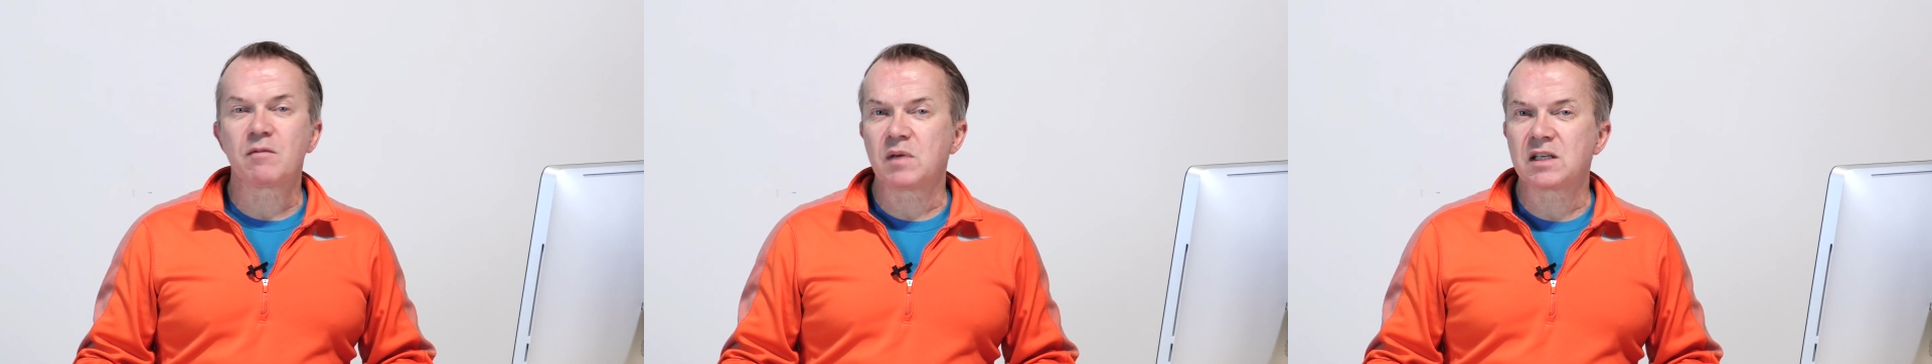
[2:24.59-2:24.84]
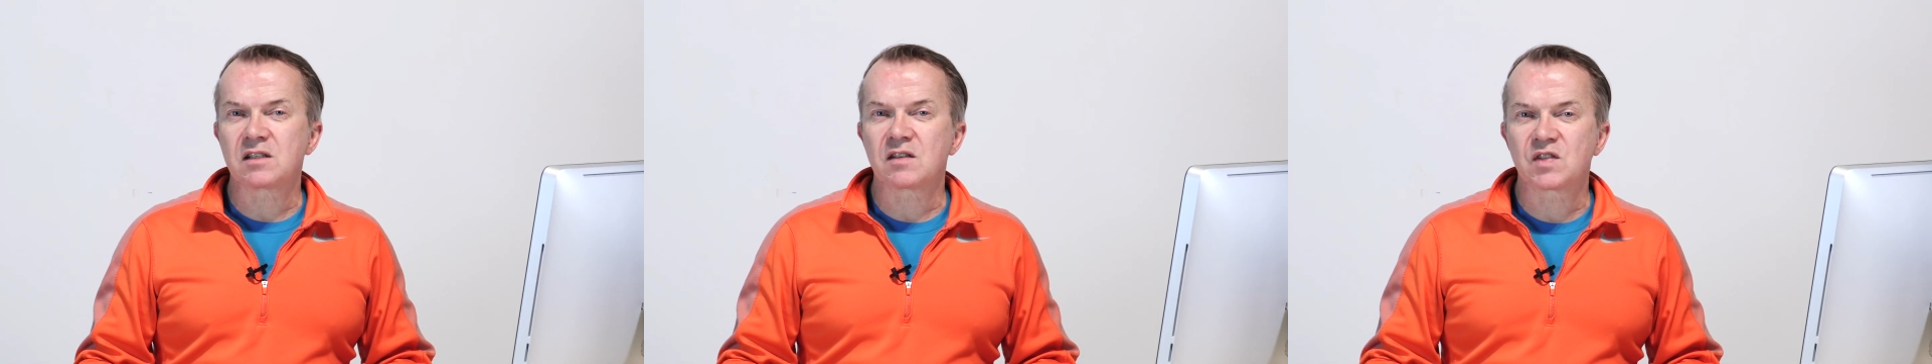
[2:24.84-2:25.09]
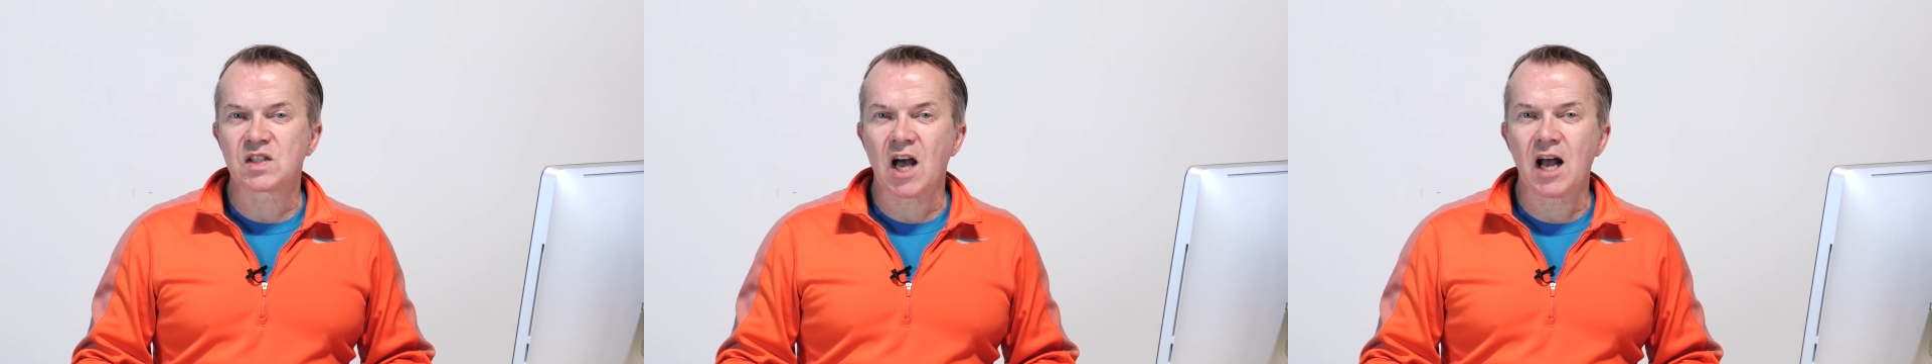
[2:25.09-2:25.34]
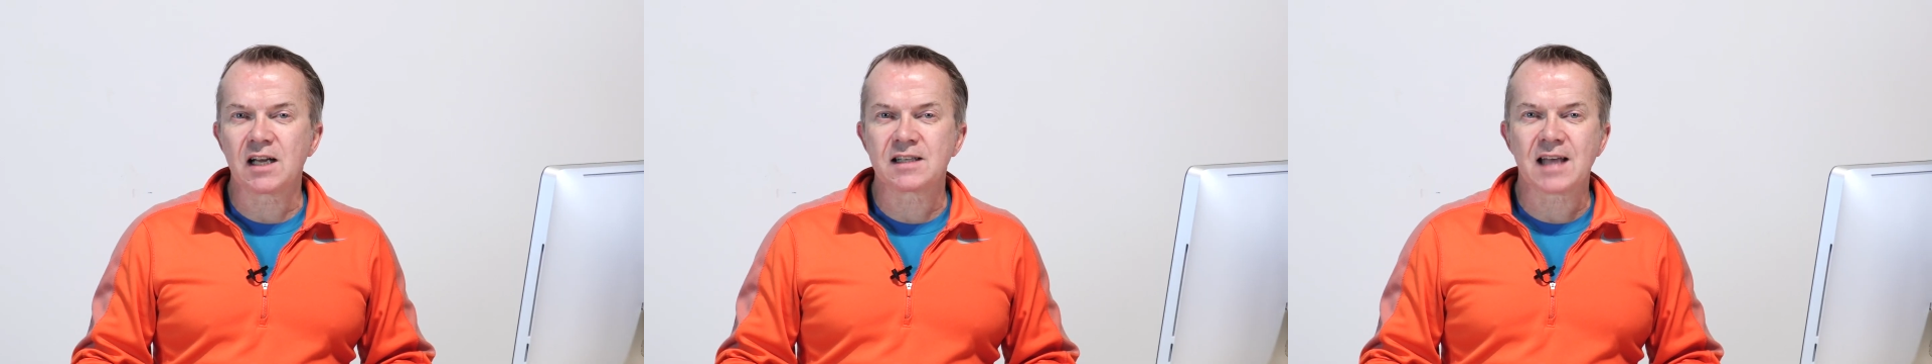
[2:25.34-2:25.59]
minutes of
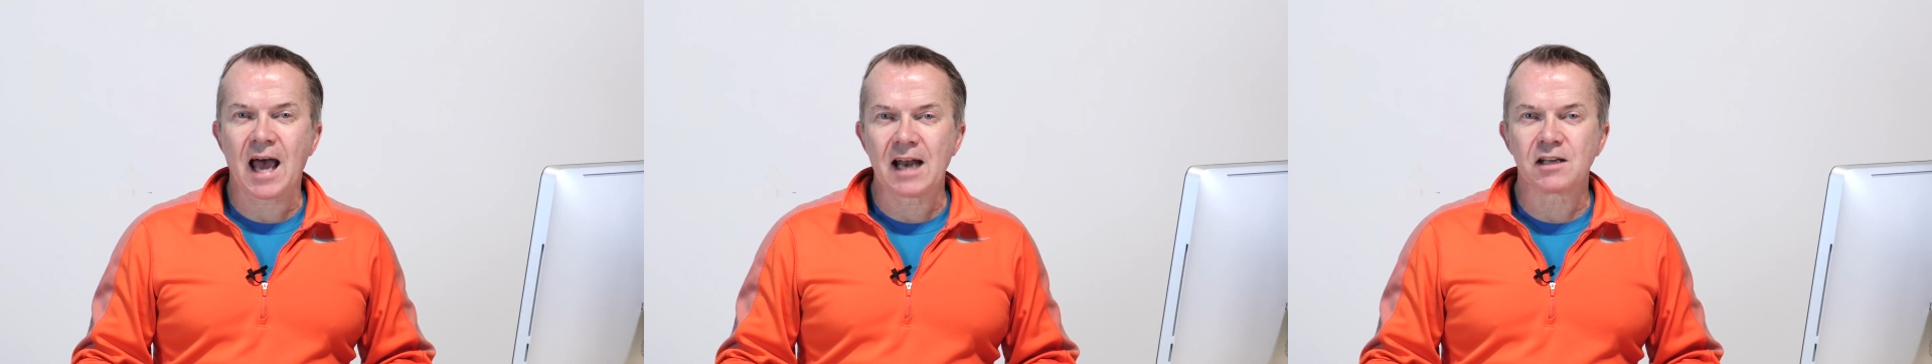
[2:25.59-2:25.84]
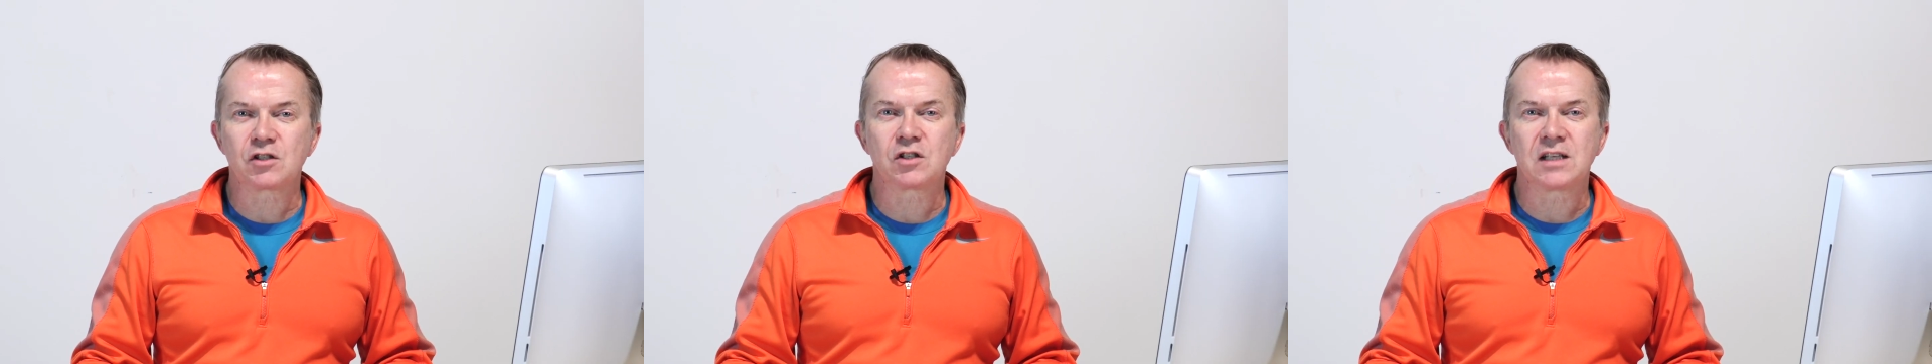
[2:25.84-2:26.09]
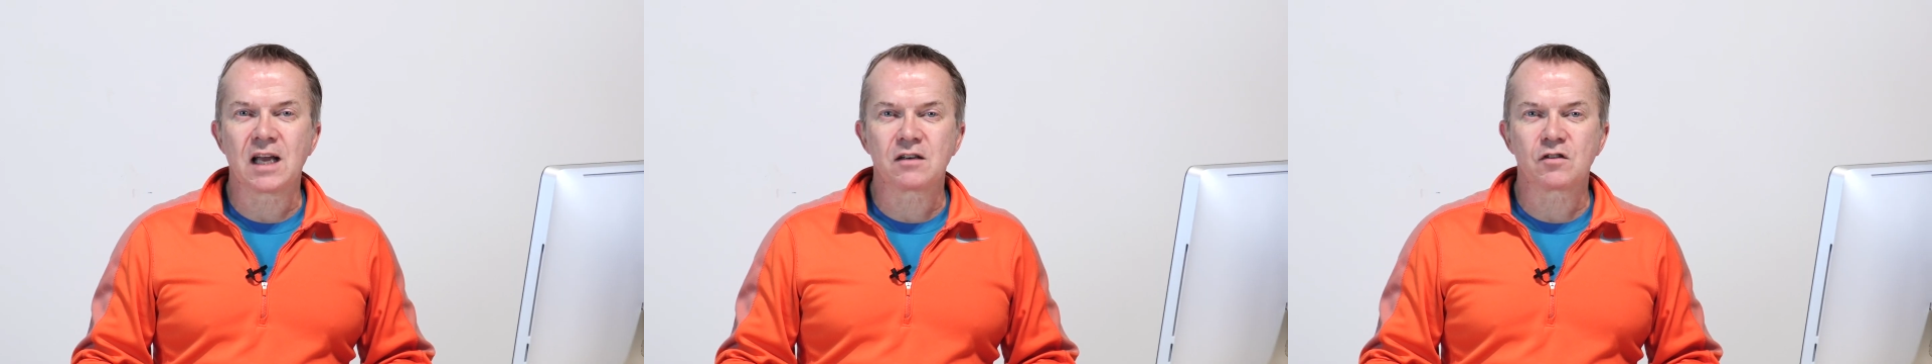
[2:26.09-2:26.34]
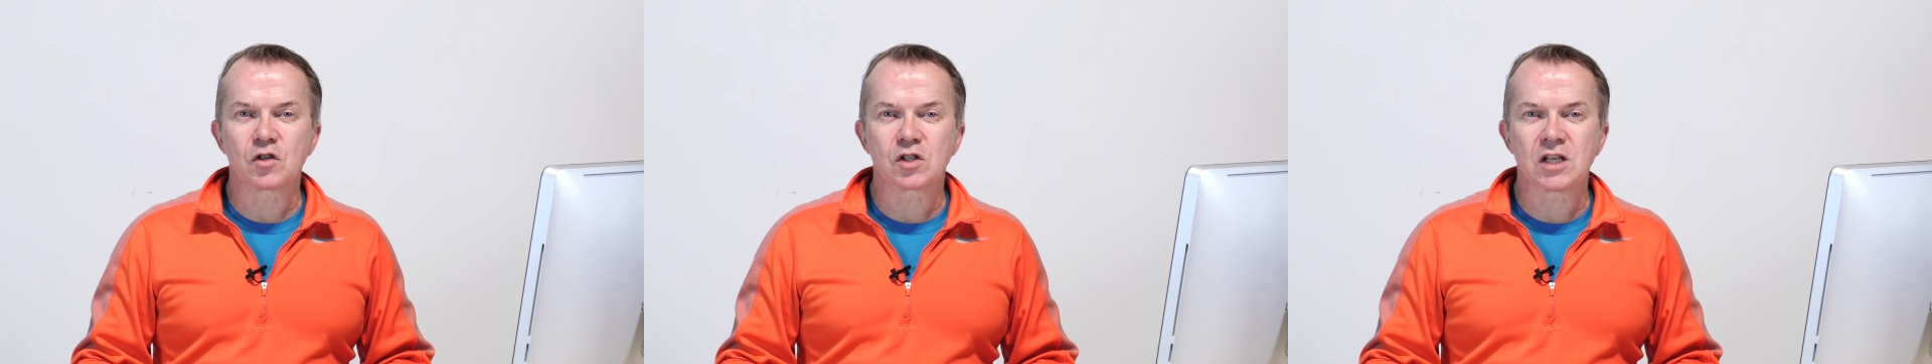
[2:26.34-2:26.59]
silence added to the end
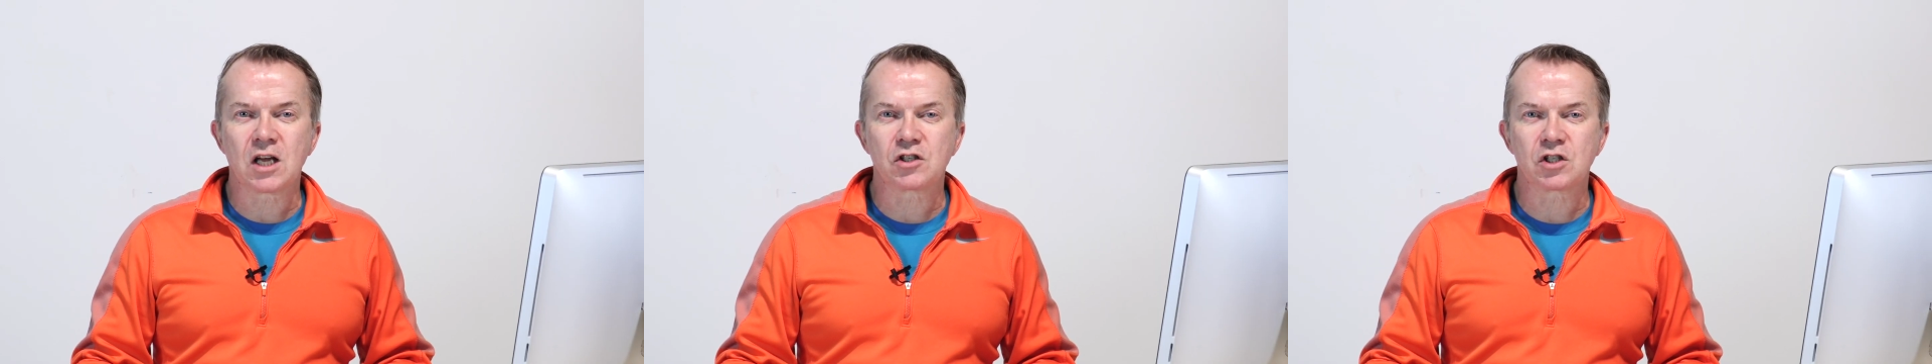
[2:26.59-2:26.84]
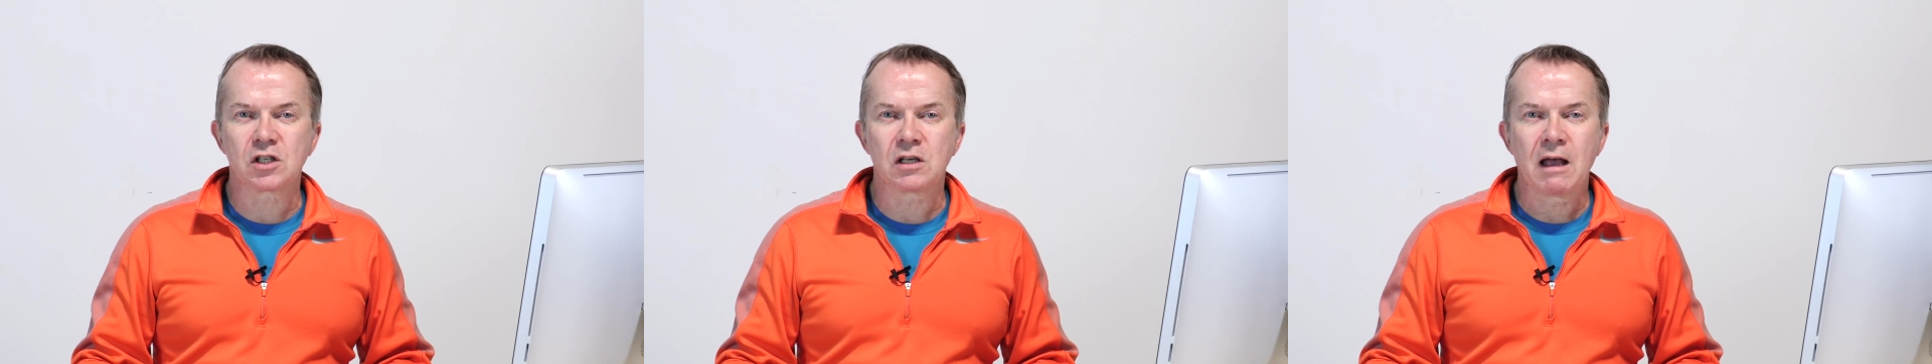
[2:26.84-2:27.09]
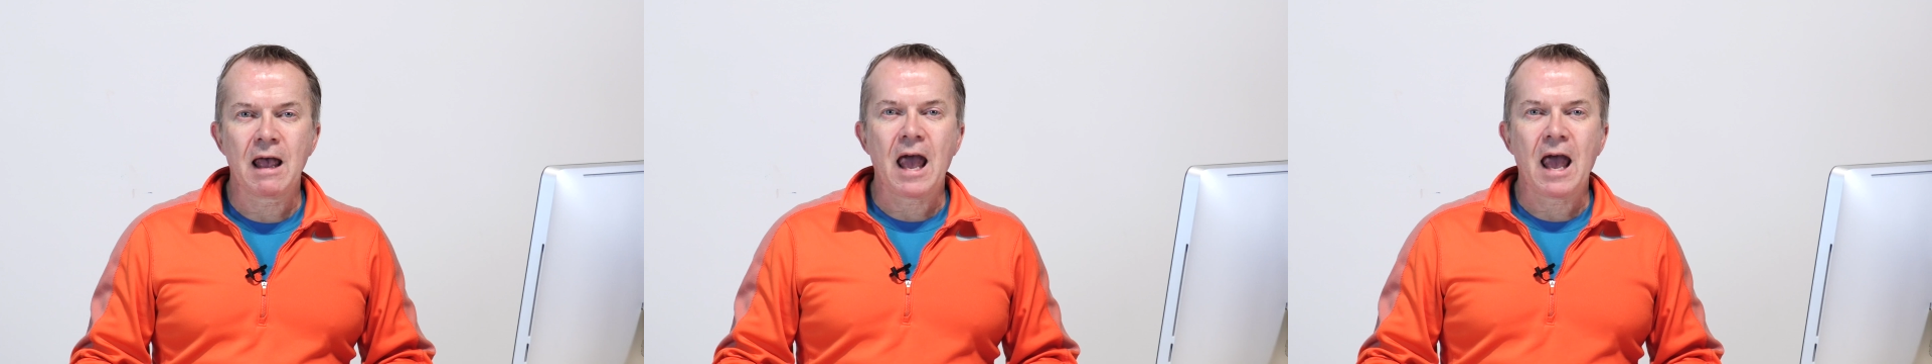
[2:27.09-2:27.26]
of your session